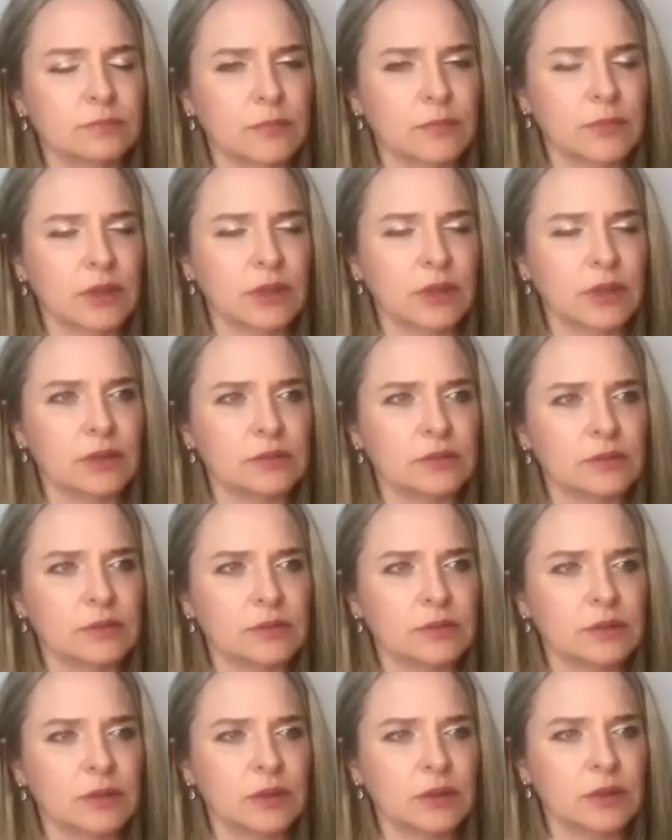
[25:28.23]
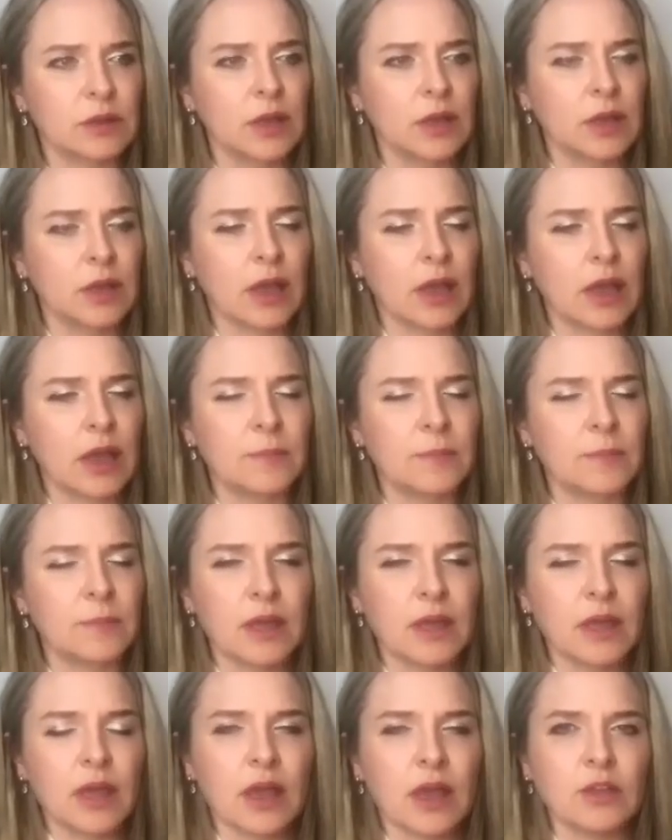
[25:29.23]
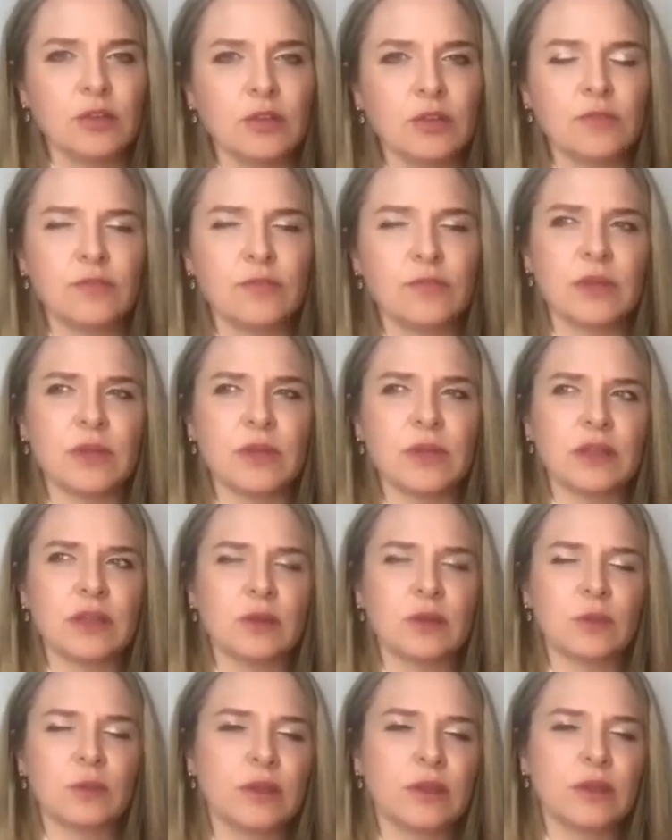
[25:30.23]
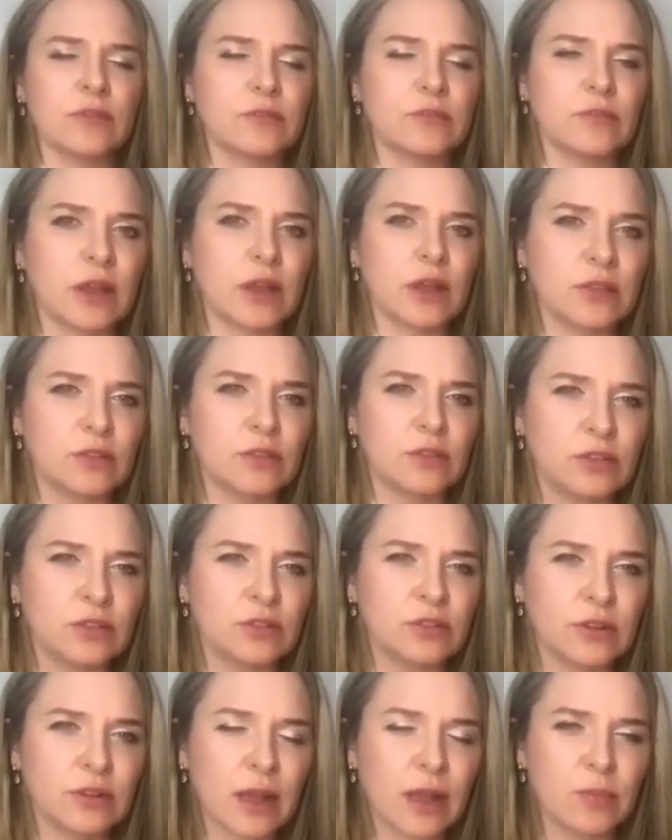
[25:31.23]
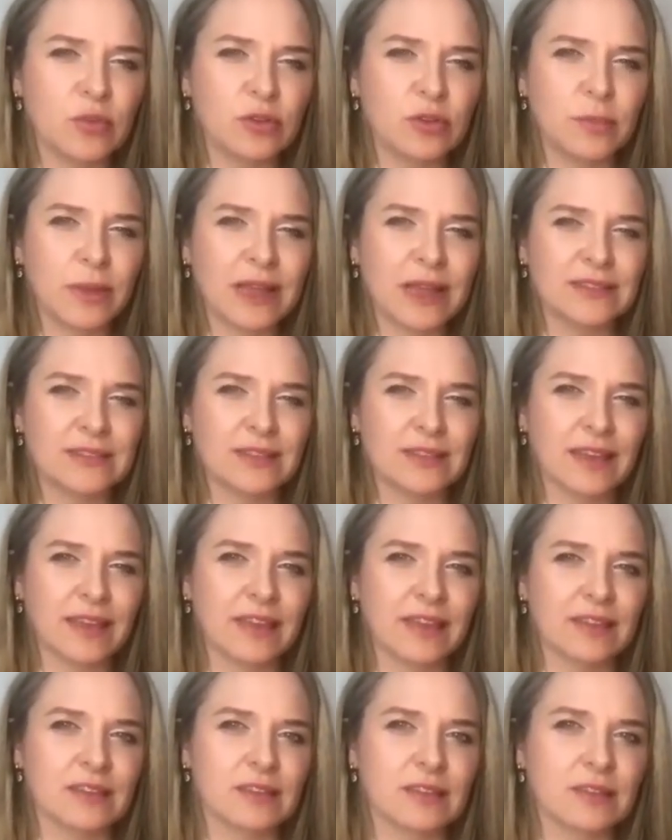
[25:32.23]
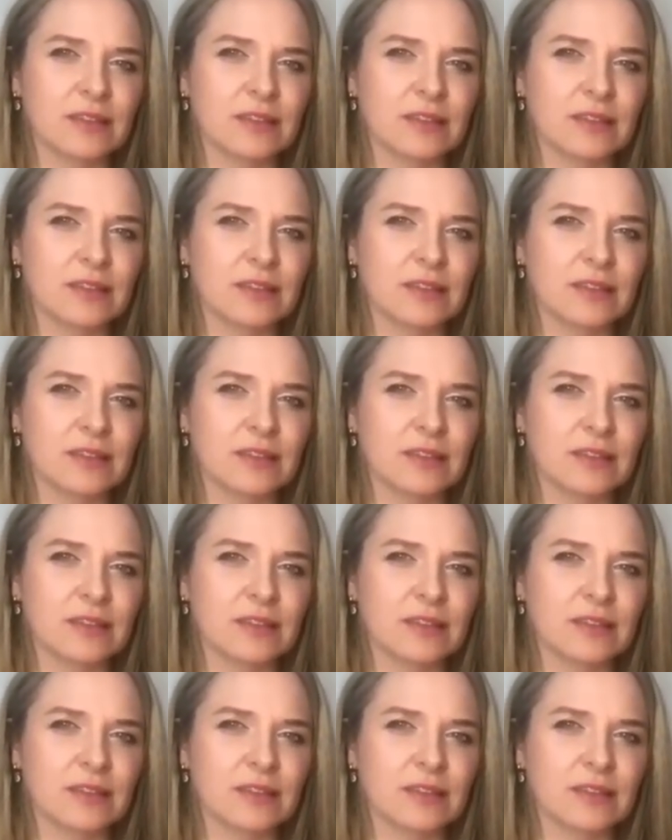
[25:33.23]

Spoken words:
Yes. Are you familiar with Dr. Gabor Mate?